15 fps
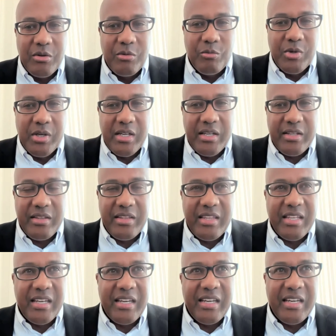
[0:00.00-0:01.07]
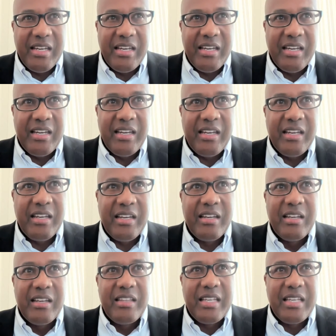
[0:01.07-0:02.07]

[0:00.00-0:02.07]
with the